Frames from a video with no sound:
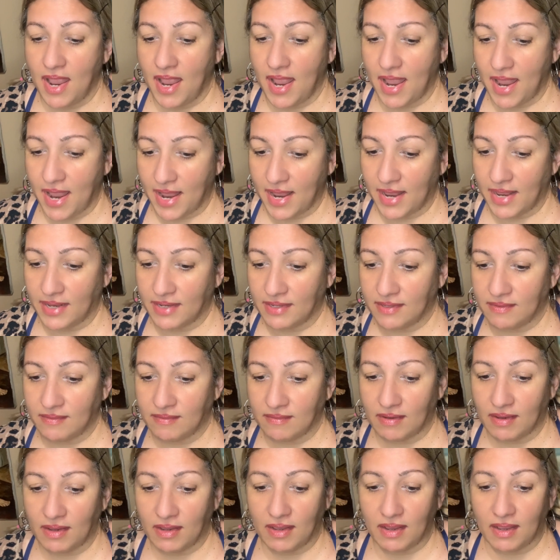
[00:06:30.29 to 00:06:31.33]
and
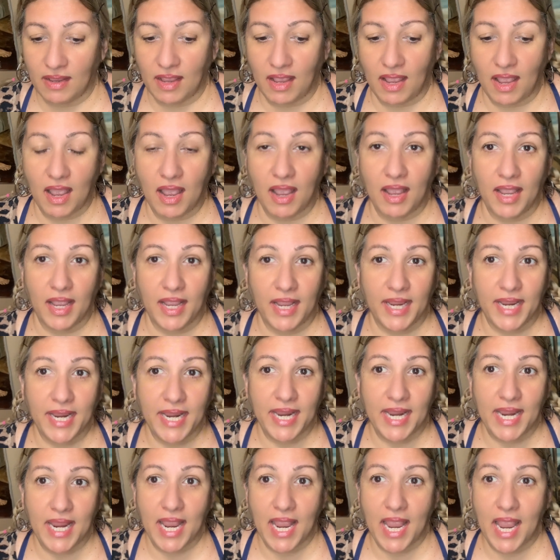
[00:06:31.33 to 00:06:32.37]

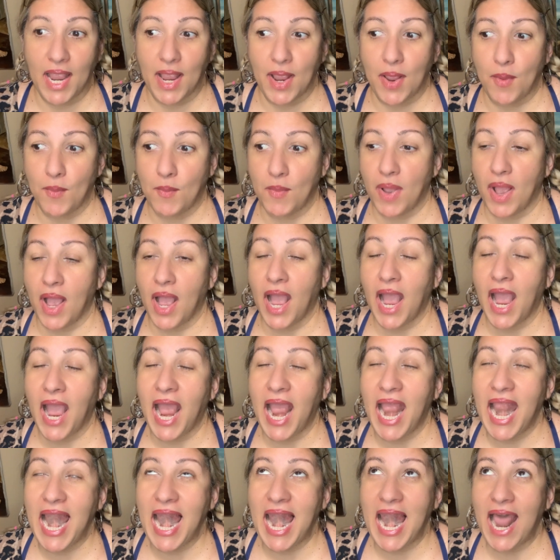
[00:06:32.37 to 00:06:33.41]
I am
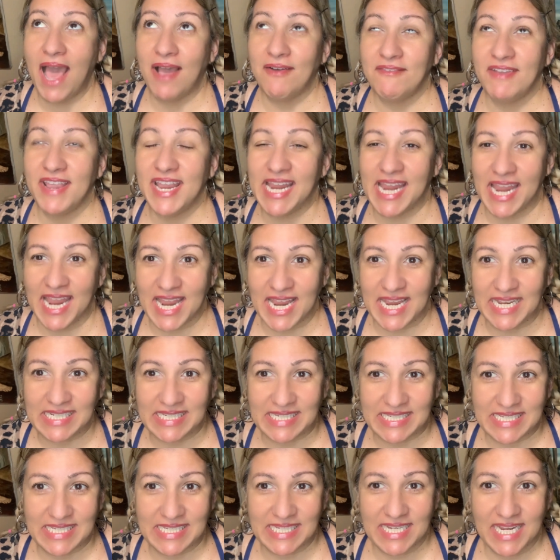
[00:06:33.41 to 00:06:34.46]
loving
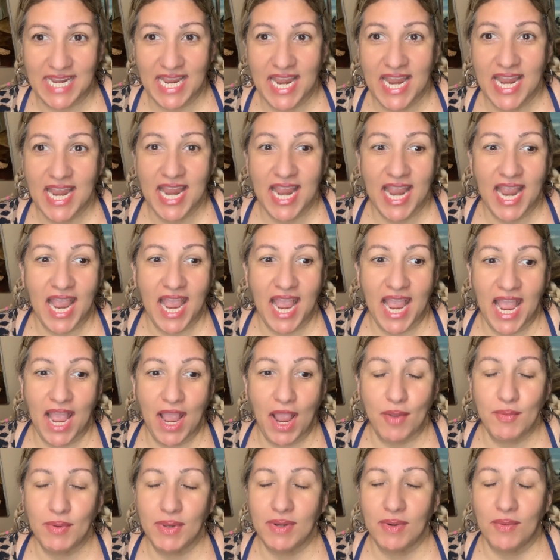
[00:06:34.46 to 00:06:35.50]
it.
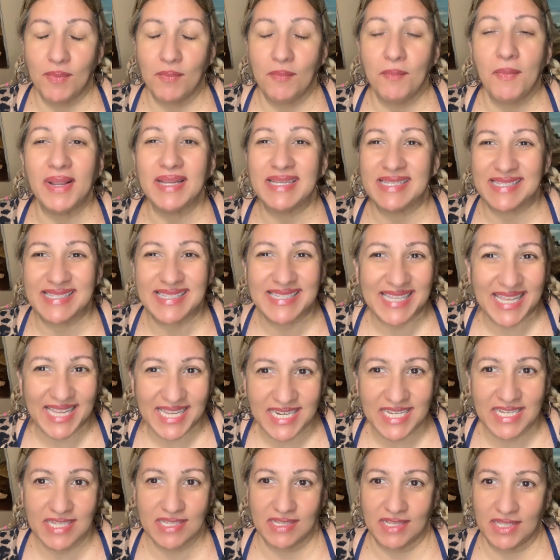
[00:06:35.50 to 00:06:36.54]
I mean, my
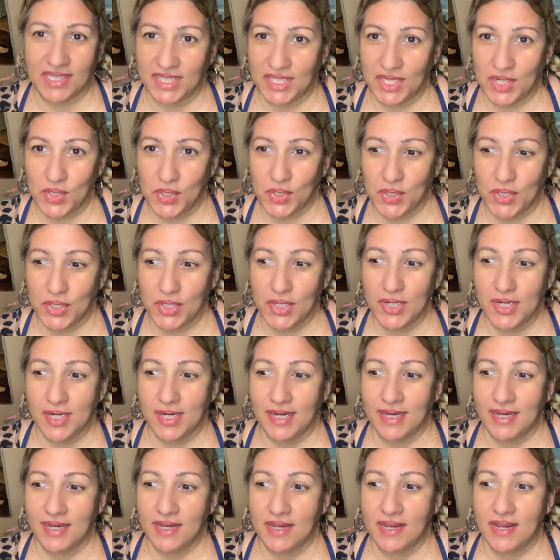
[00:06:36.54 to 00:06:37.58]
skin is clearer.
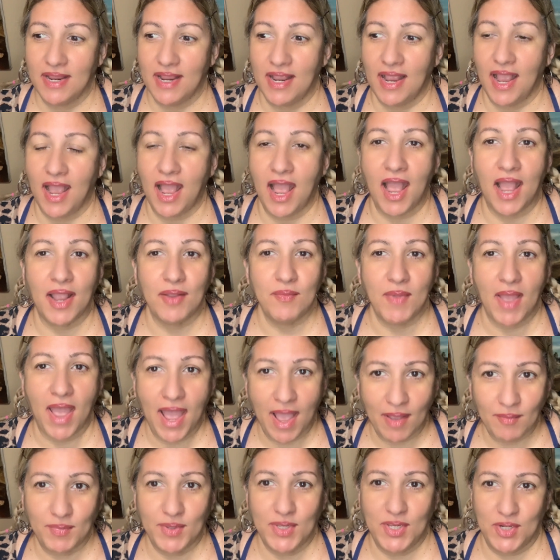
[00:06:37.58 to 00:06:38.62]
I'm
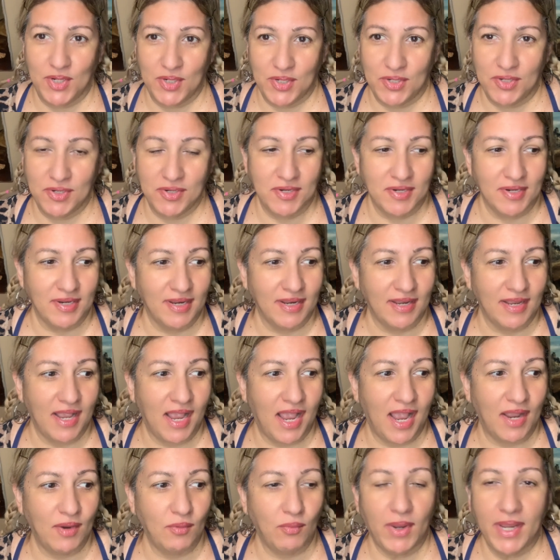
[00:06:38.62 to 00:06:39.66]
happier.
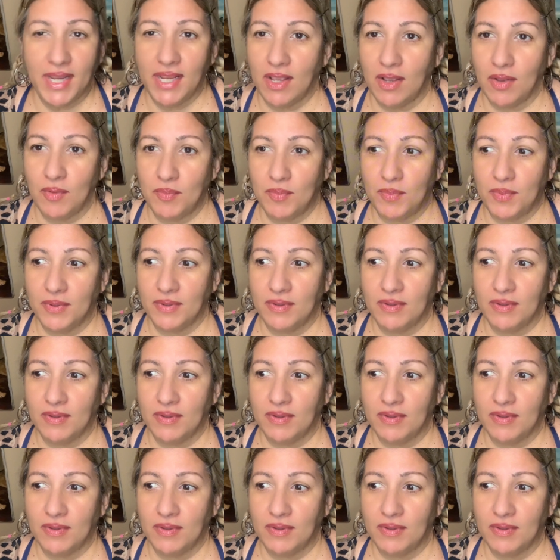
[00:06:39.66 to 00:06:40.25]
I wake up